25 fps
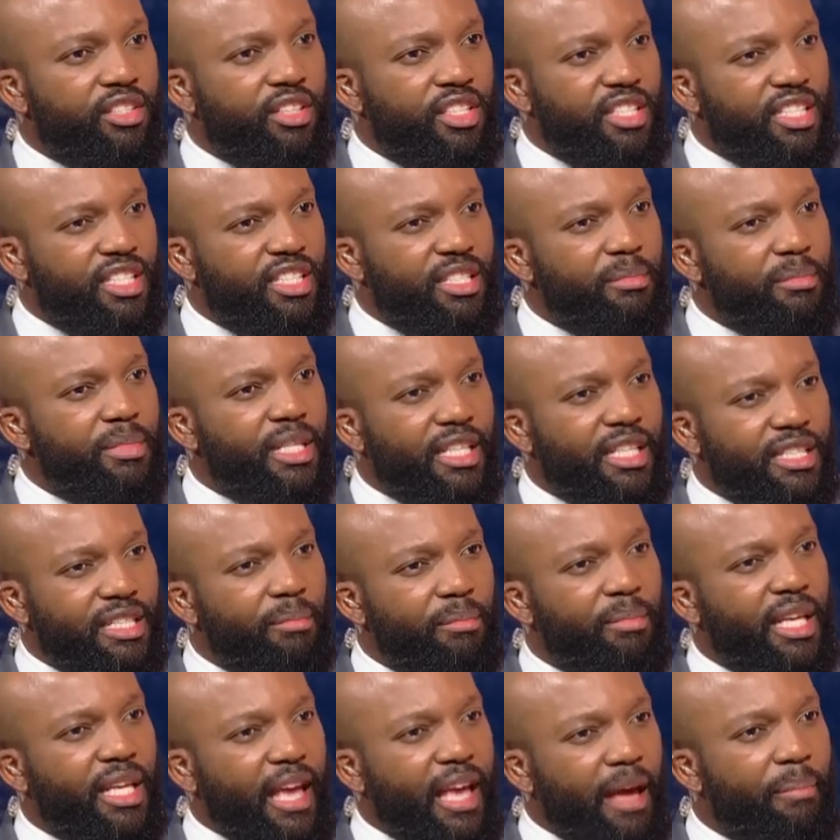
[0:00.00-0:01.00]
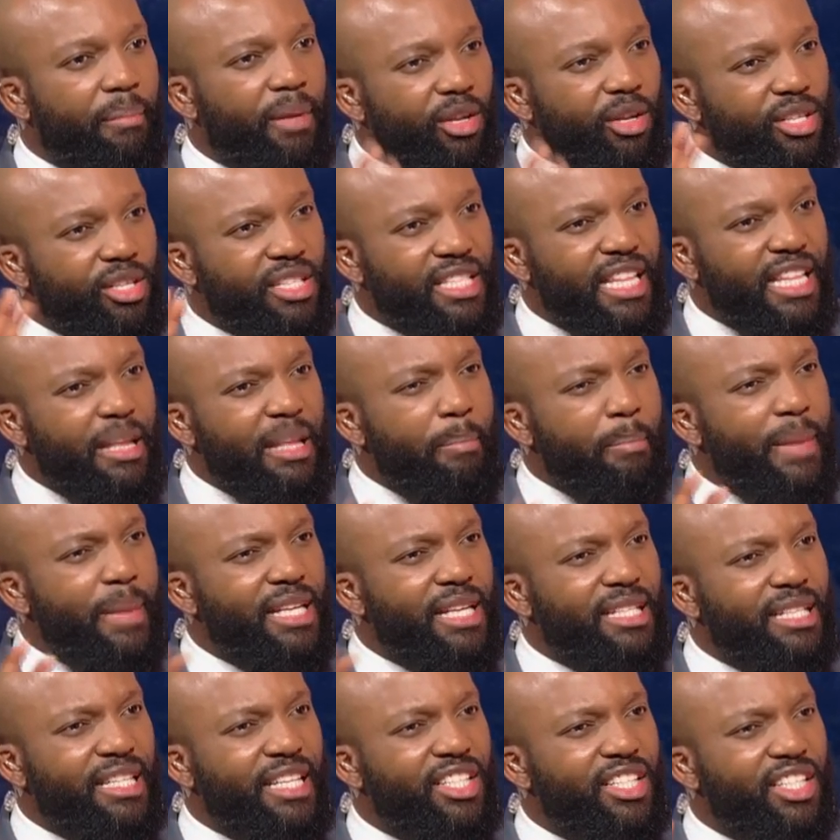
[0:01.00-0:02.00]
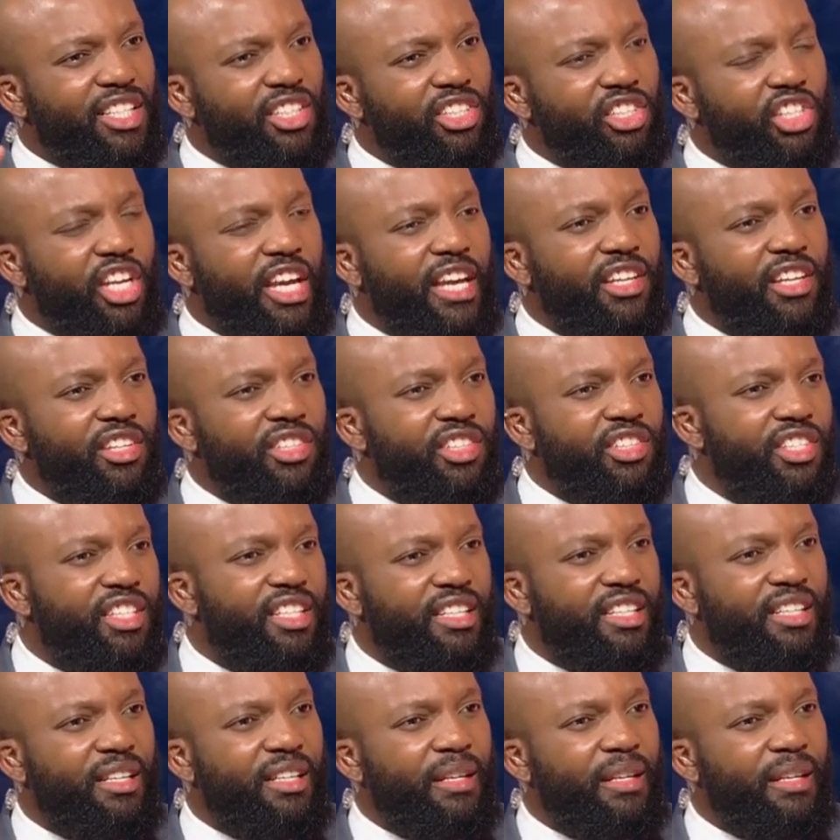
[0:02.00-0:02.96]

Because it seems like something happened, because then the messaging changed.